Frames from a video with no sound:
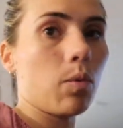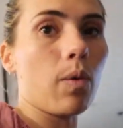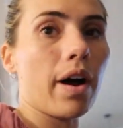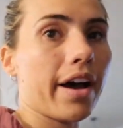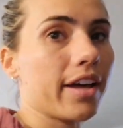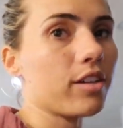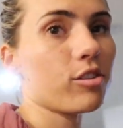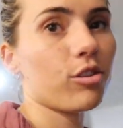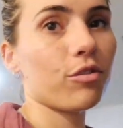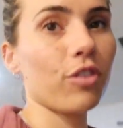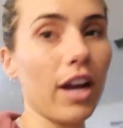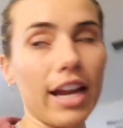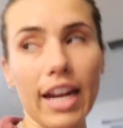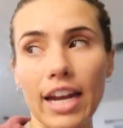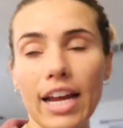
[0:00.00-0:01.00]
Wild
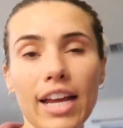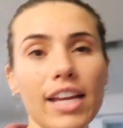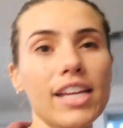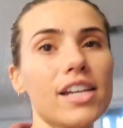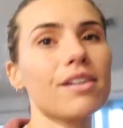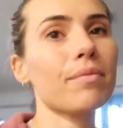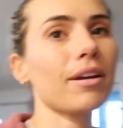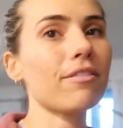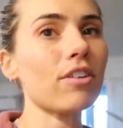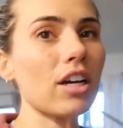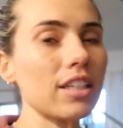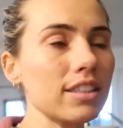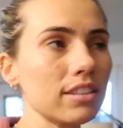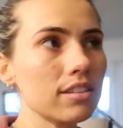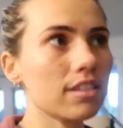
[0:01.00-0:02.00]
Friday night here, my
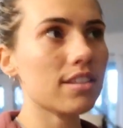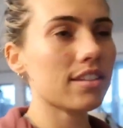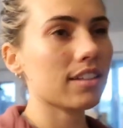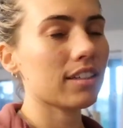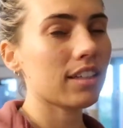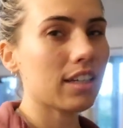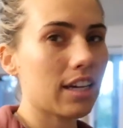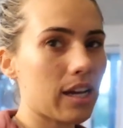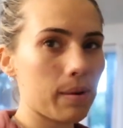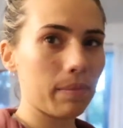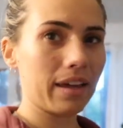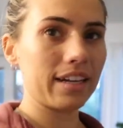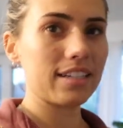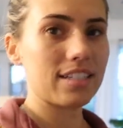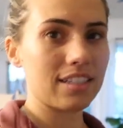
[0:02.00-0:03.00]
friends.
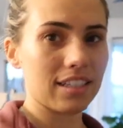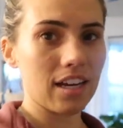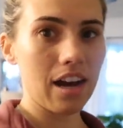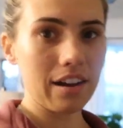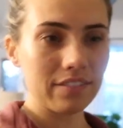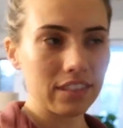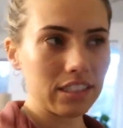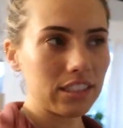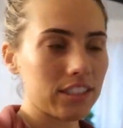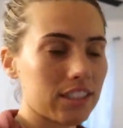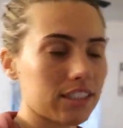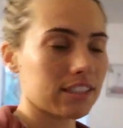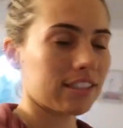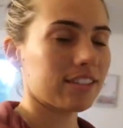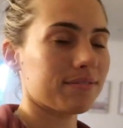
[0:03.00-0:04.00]
Headed to the
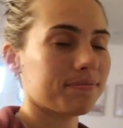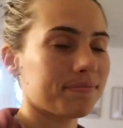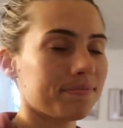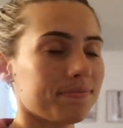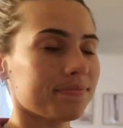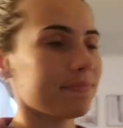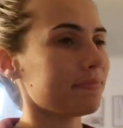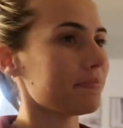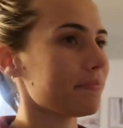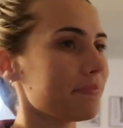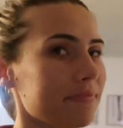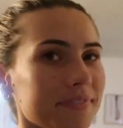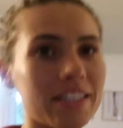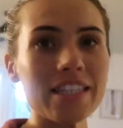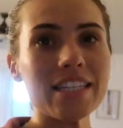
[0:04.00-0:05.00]
office
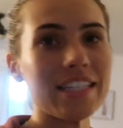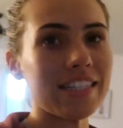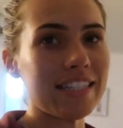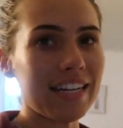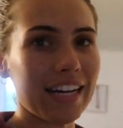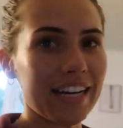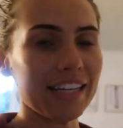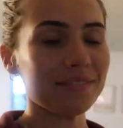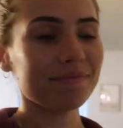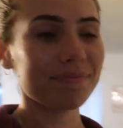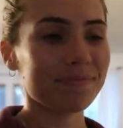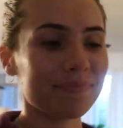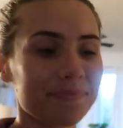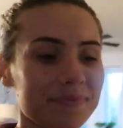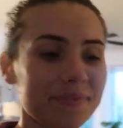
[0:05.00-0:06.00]
to study.
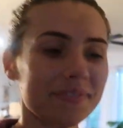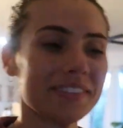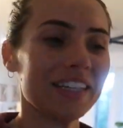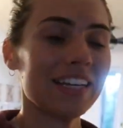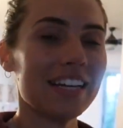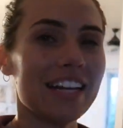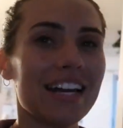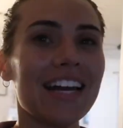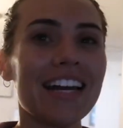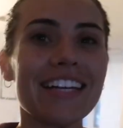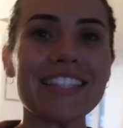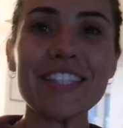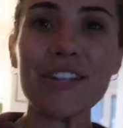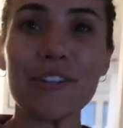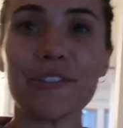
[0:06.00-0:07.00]

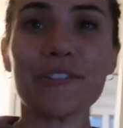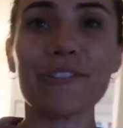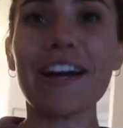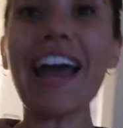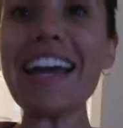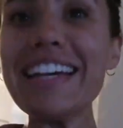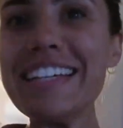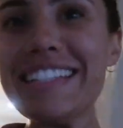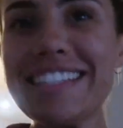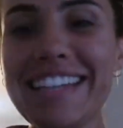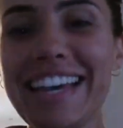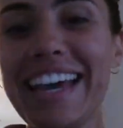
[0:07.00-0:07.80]
It's crazy